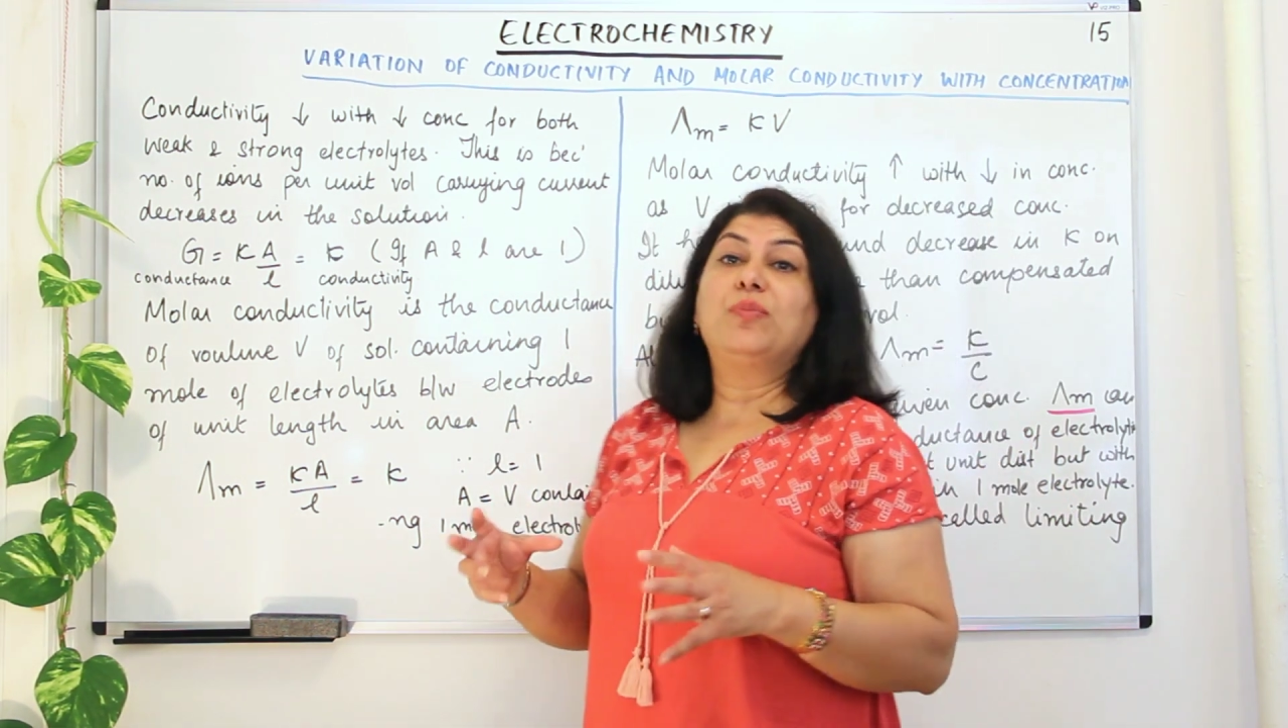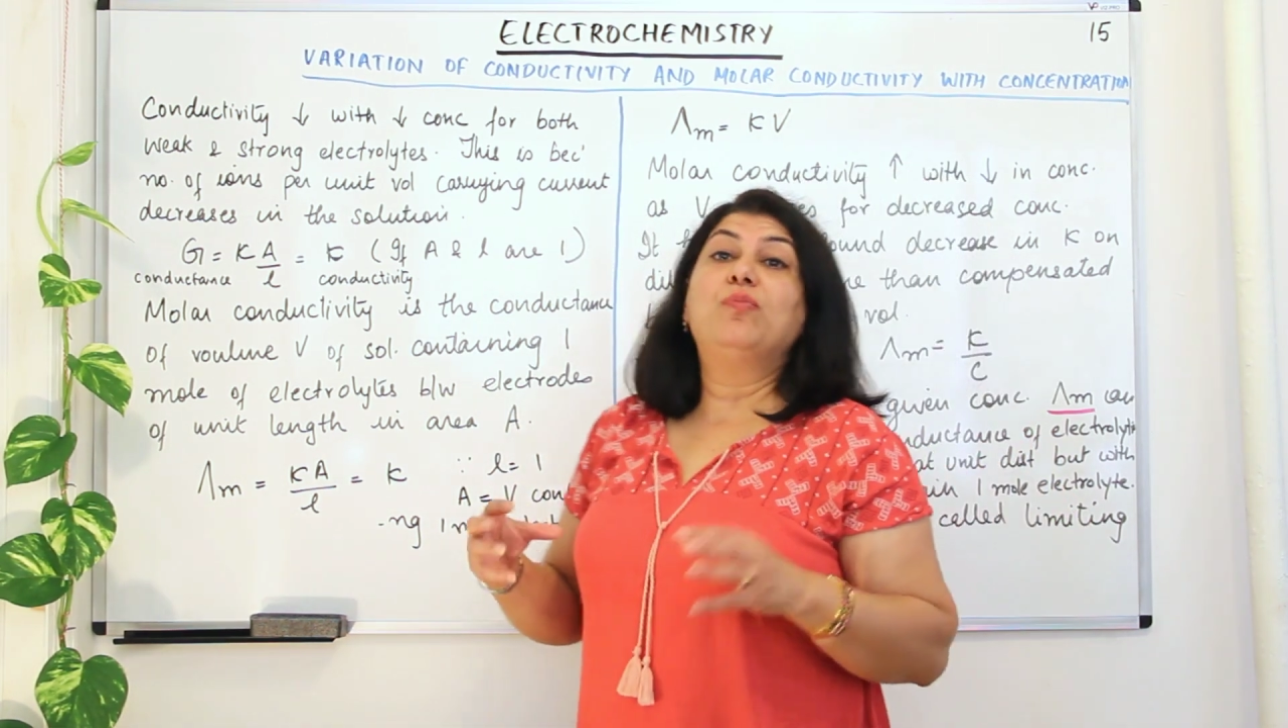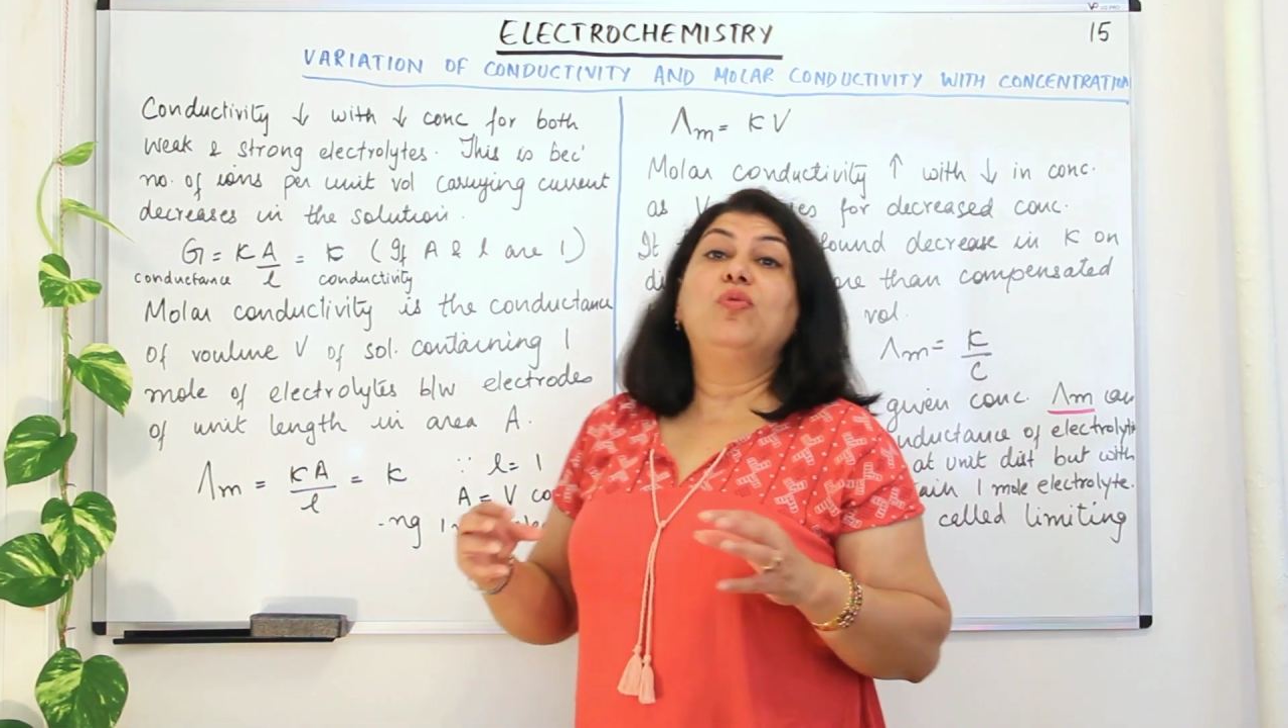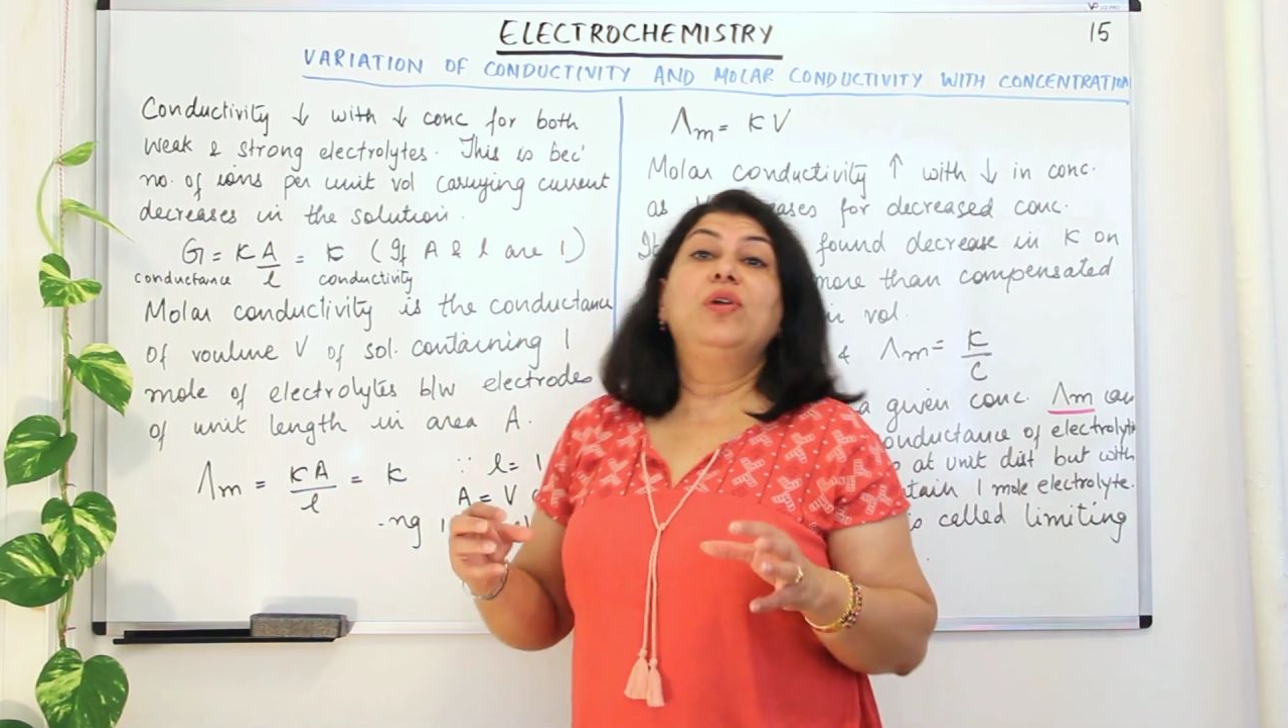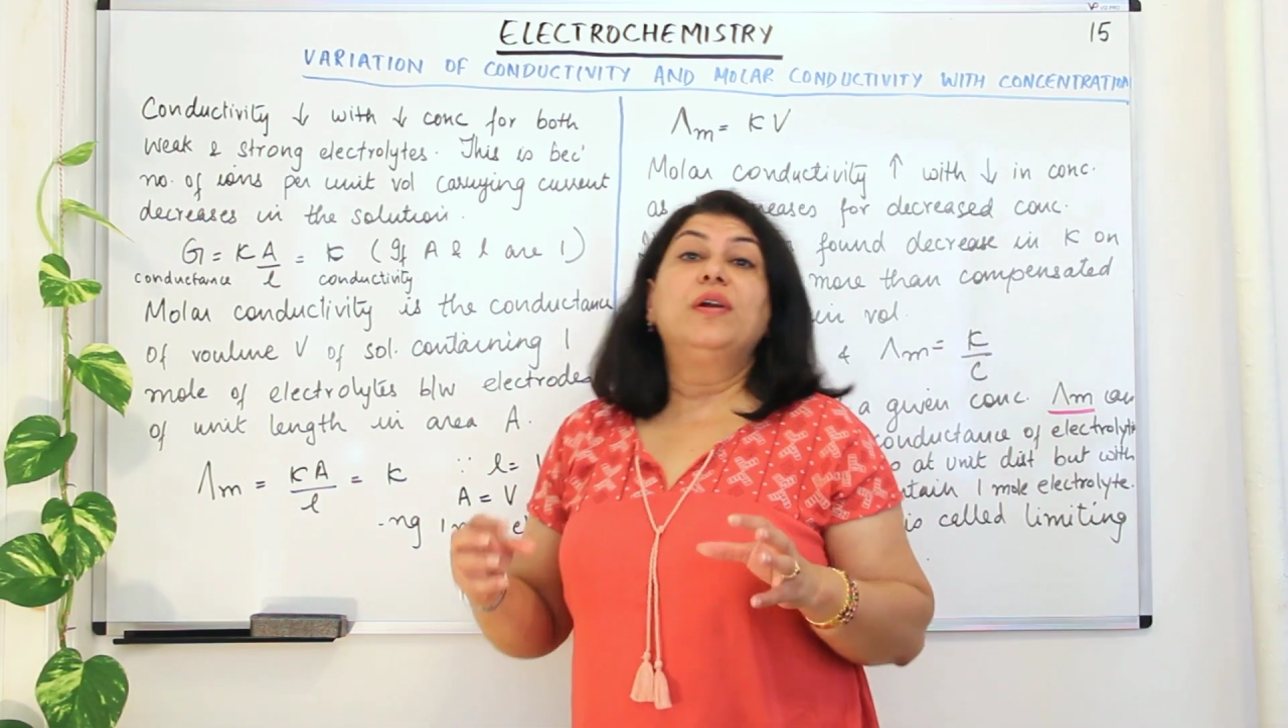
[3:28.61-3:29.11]
the
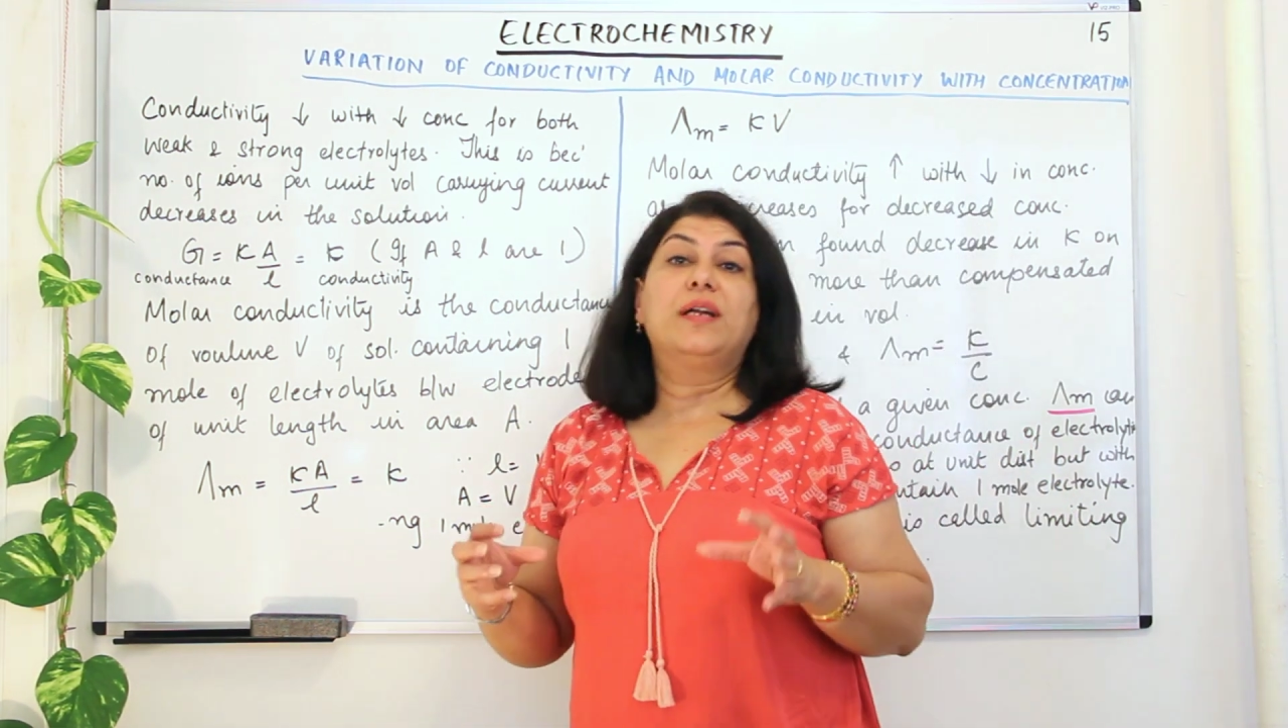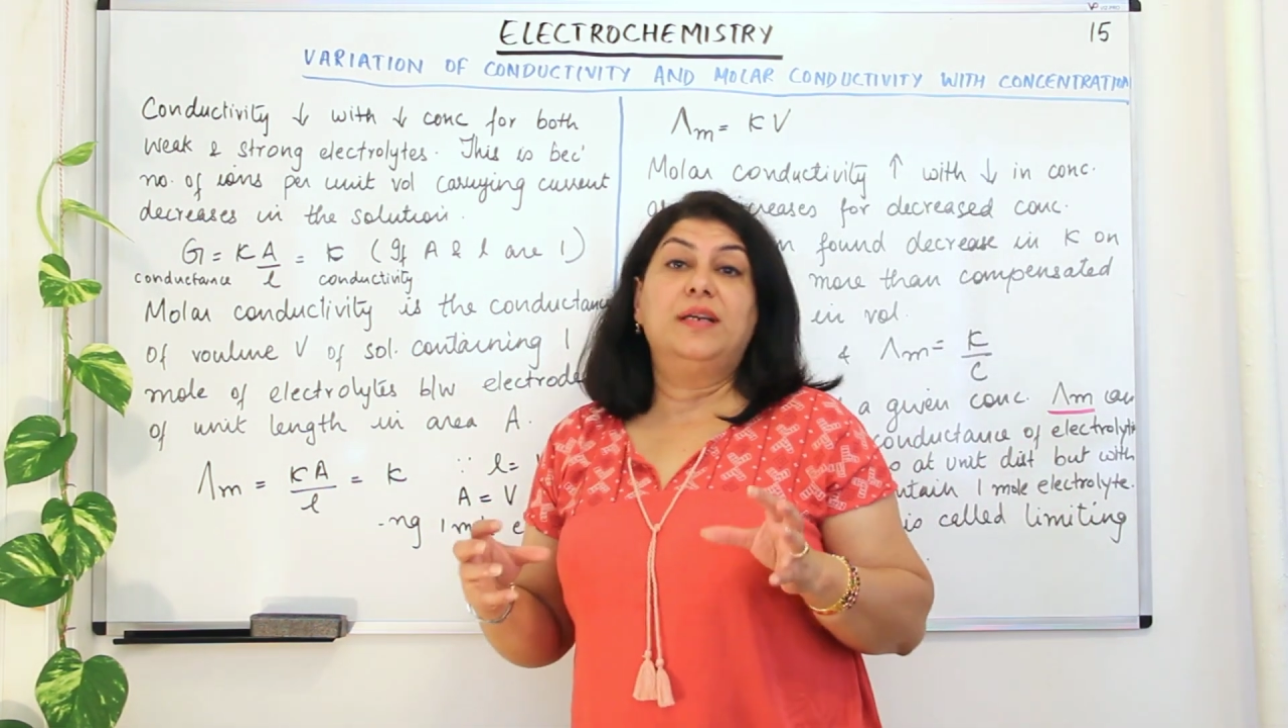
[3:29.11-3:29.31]
molar